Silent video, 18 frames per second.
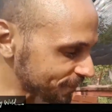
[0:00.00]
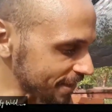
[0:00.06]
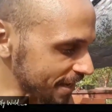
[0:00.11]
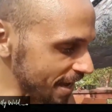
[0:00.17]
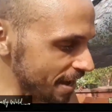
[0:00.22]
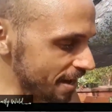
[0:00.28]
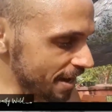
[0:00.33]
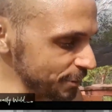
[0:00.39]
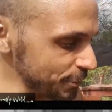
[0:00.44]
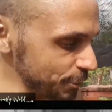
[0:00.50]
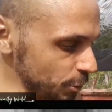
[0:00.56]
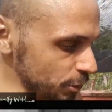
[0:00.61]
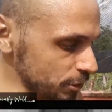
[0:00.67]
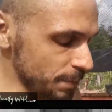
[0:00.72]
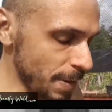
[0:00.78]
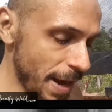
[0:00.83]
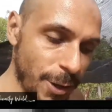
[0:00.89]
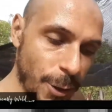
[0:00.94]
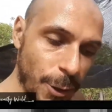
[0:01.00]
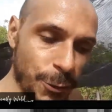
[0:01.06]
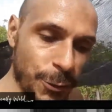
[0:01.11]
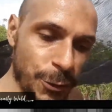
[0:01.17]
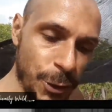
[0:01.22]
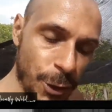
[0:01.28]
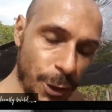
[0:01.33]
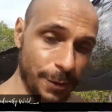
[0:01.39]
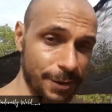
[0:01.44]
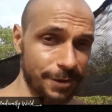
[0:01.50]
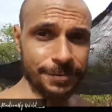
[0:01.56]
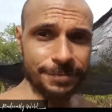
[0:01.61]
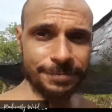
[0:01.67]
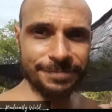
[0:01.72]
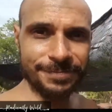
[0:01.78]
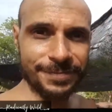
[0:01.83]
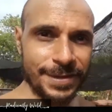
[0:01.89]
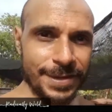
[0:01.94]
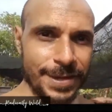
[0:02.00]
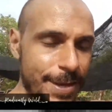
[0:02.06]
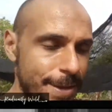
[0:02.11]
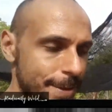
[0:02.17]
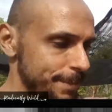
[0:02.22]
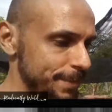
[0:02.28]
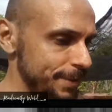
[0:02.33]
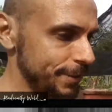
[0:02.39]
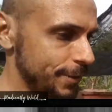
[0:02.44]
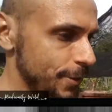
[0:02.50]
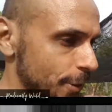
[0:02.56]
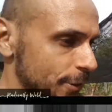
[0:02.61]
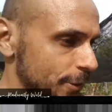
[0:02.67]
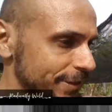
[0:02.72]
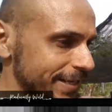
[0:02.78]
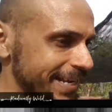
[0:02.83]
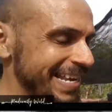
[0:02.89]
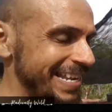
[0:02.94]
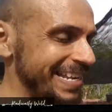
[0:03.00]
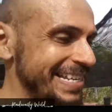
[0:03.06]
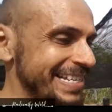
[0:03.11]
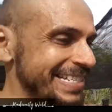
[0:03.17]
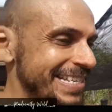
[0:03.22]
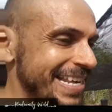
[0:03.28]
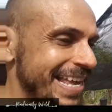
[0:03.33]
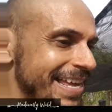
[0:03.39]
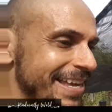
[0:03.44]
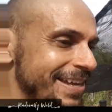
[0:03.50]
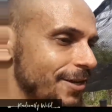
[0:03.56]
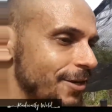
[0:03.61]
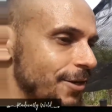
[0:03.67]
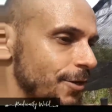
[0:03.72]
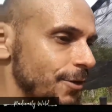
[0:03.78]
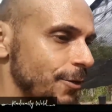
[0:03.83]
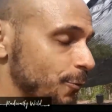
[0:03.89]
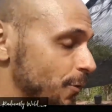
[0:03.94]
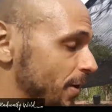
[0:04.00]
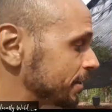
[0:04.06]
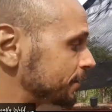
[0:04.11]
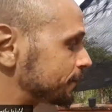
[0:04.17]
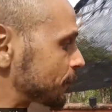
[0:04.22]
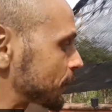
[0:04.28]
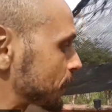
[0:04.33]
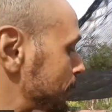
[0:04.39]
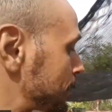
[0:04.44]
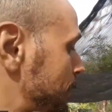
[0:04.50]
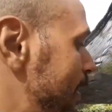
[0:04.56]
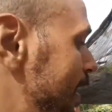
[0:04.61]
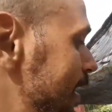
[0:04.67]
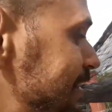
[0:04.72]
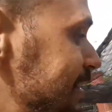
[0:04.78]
I use my own urine because it is great for the plants.